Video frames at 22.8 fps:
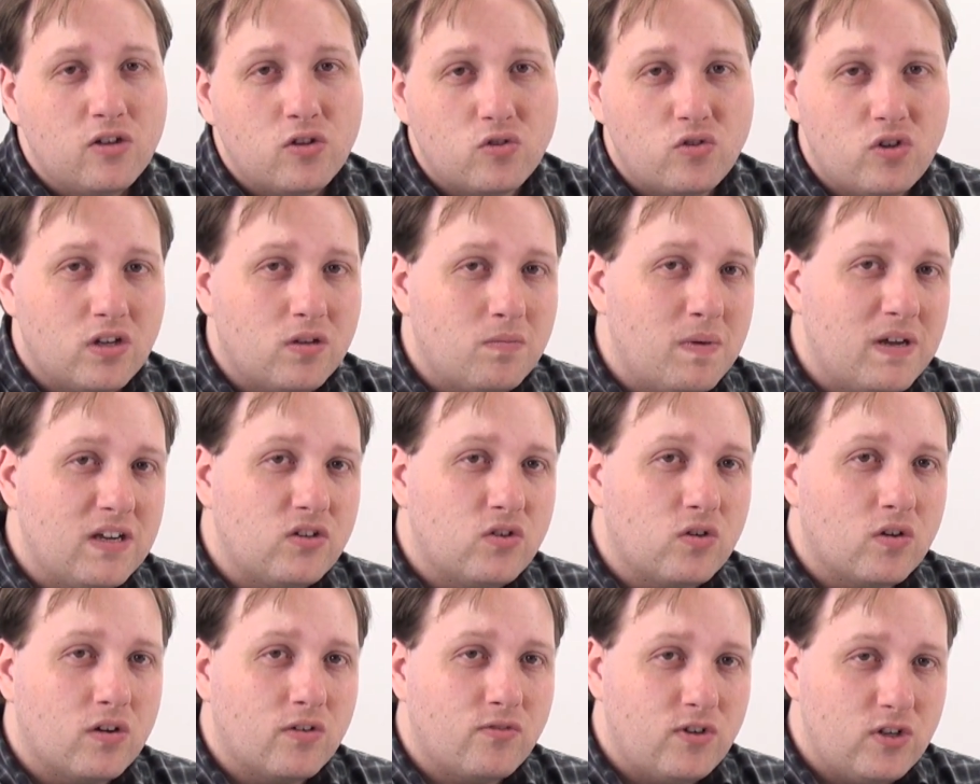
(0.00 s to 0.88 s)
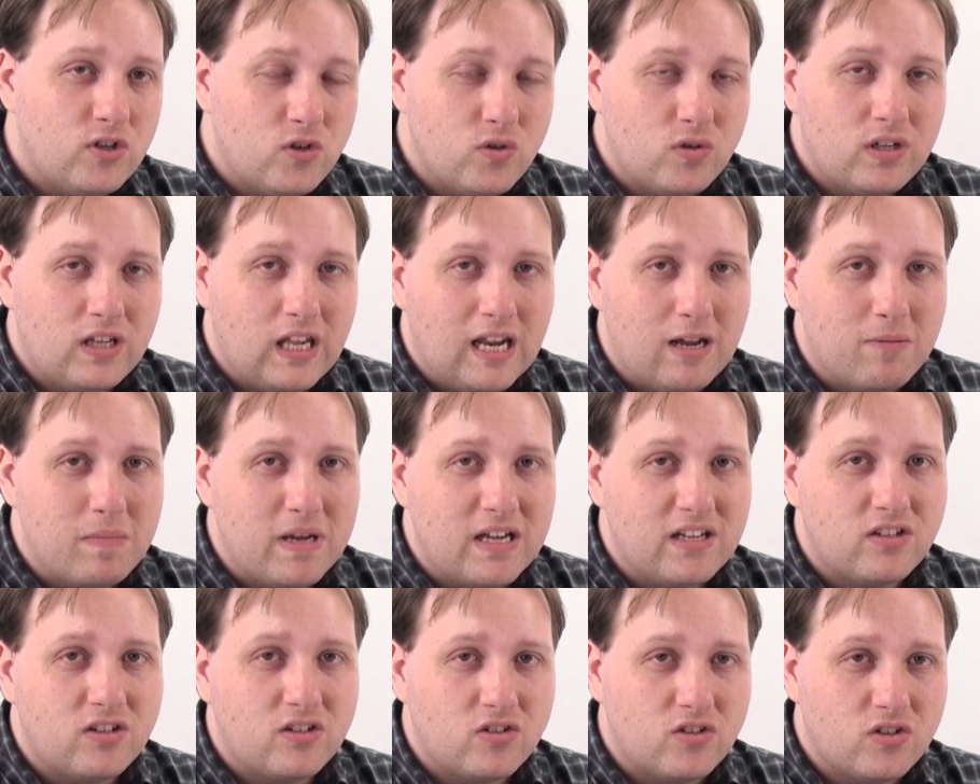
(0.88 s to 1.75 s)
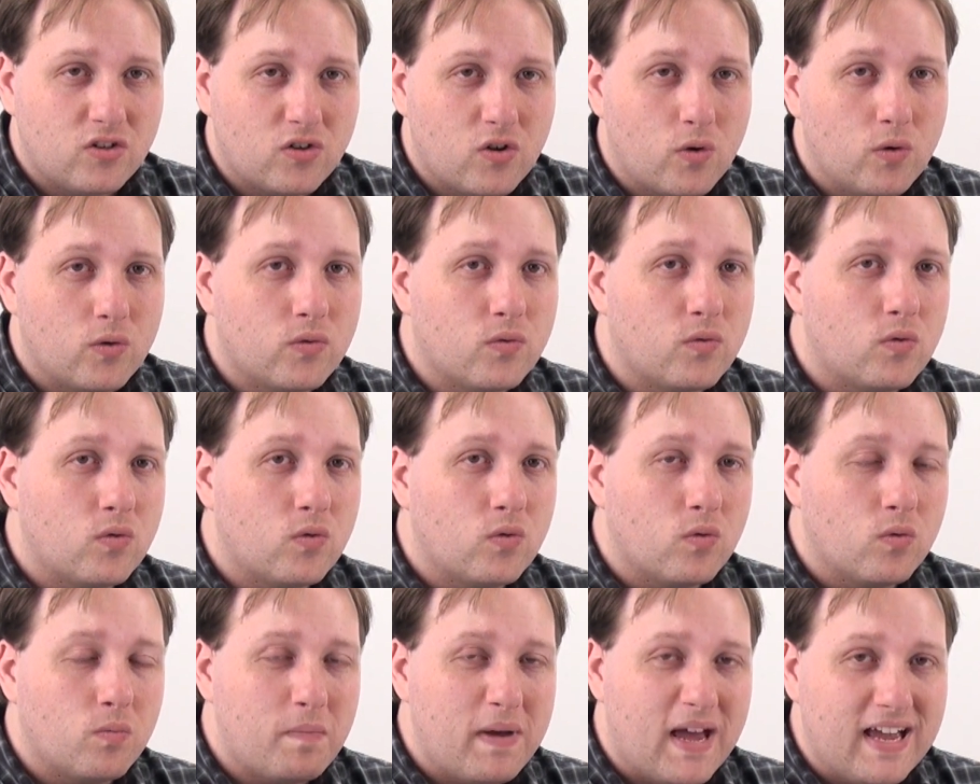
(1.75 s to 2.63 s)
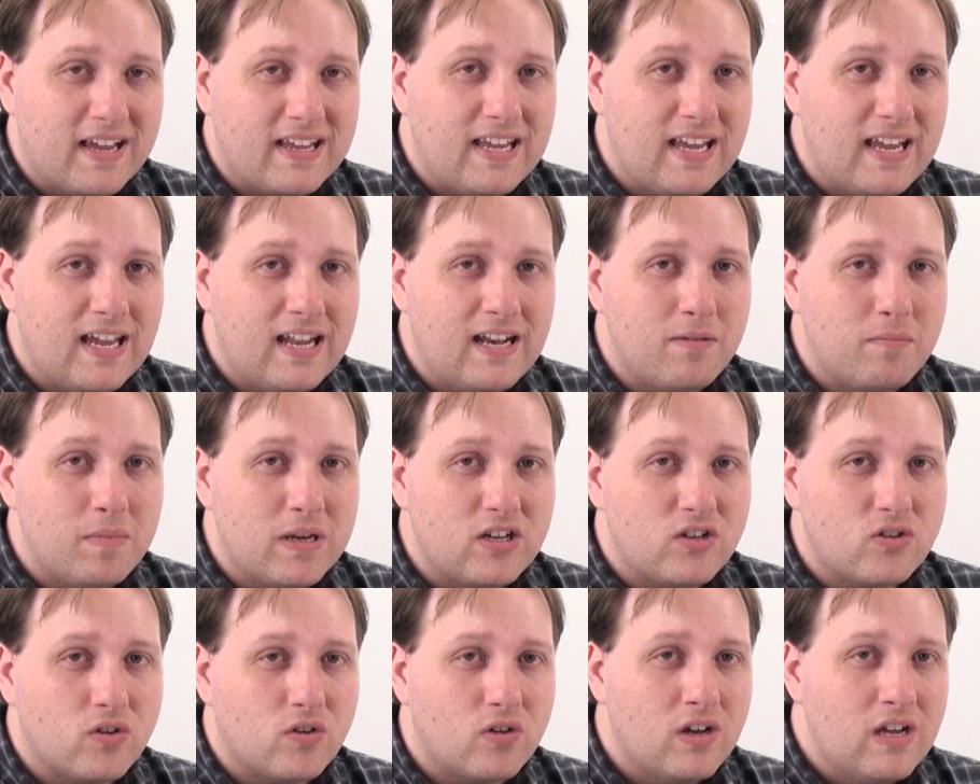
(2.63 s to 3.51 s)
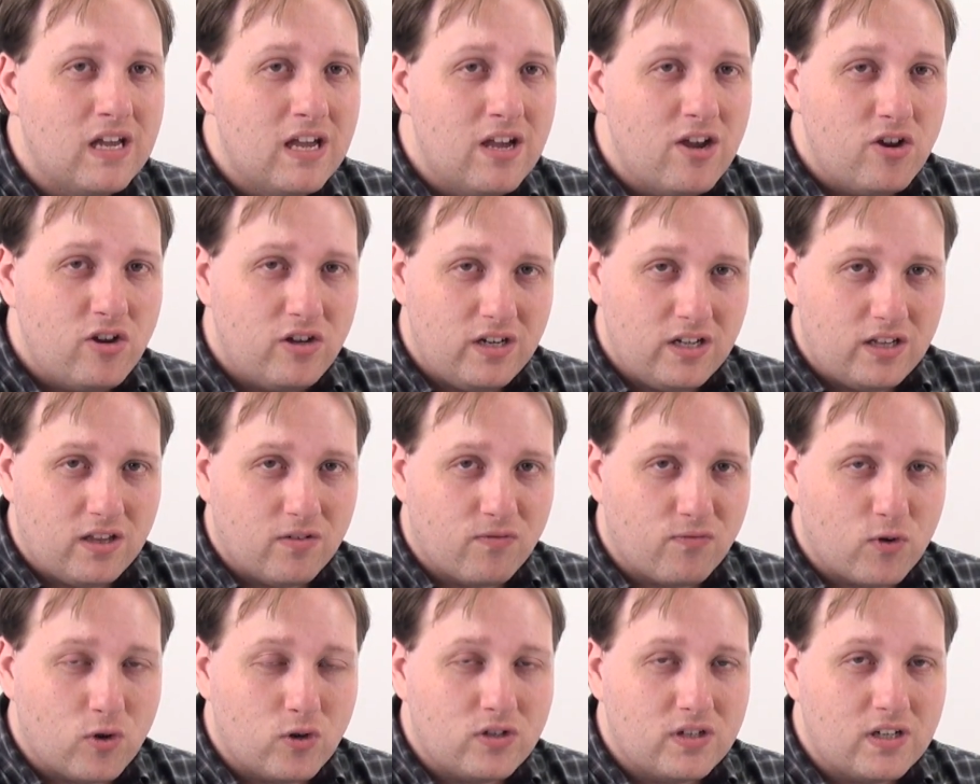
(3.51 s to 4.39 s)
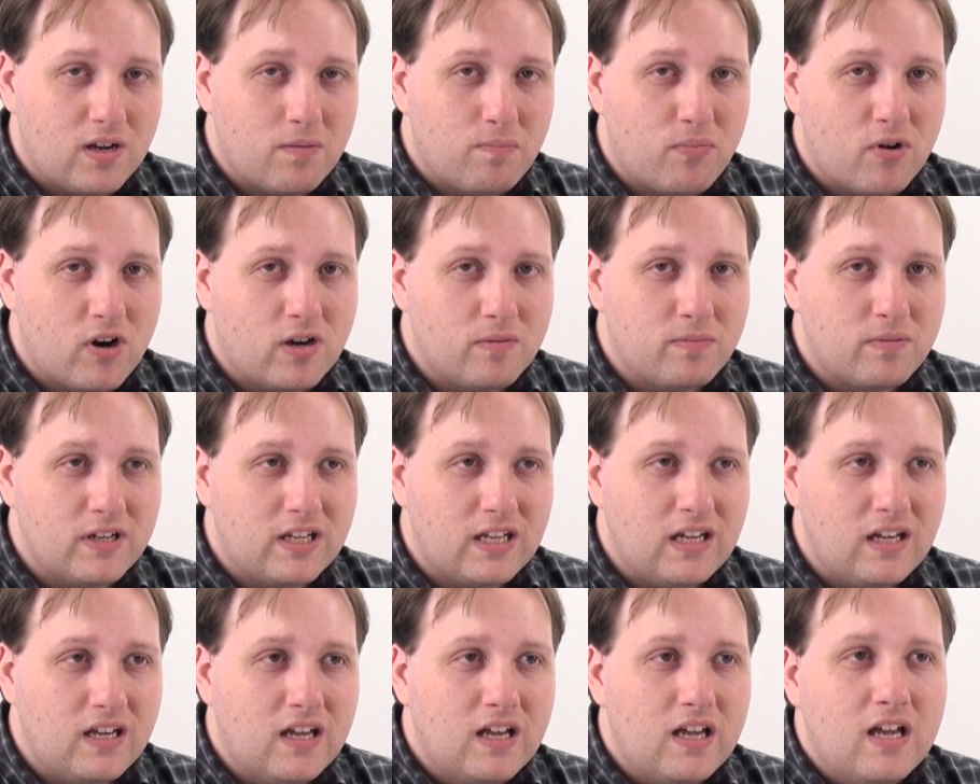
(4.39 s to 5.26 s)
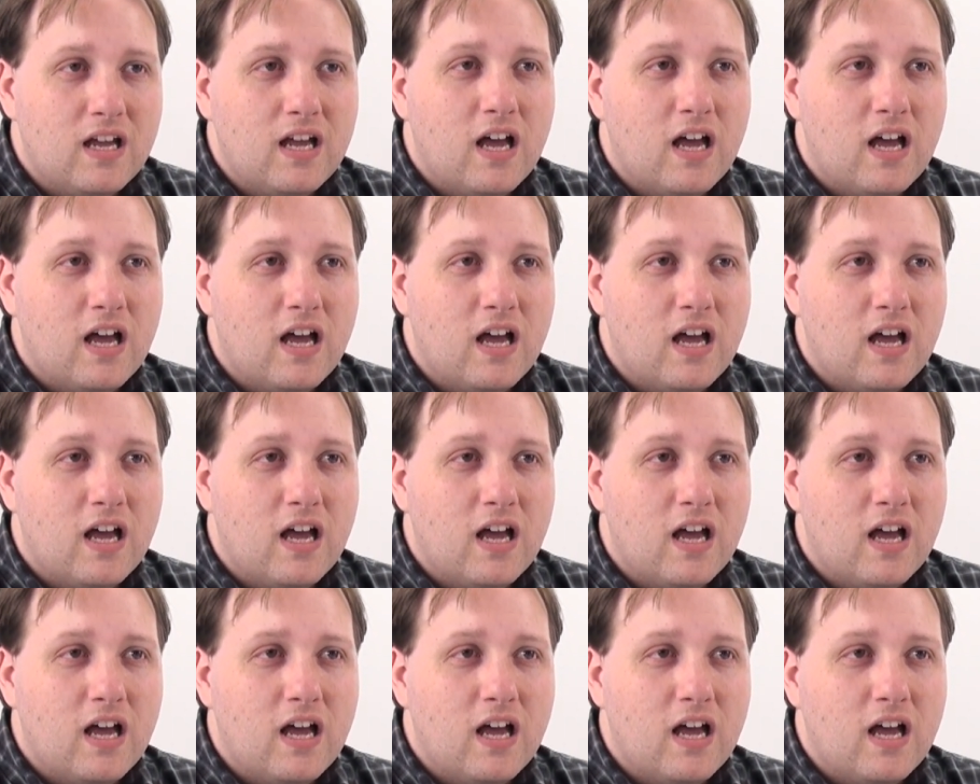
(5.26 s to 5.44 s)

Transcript: So just make sure if you do see that message to go through back again and make sure you did the first step properly